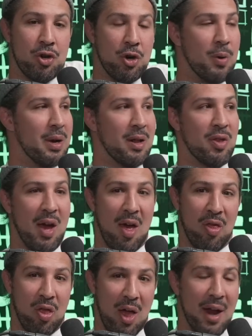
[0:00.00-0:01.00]
do anything
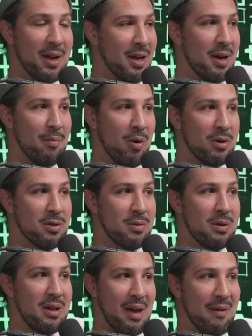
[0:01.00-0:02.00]
athletic anymore. So
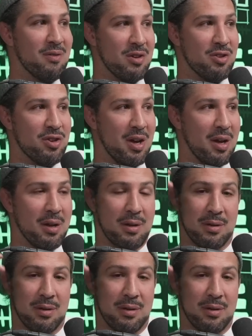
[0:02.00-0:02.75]
who gives a shit?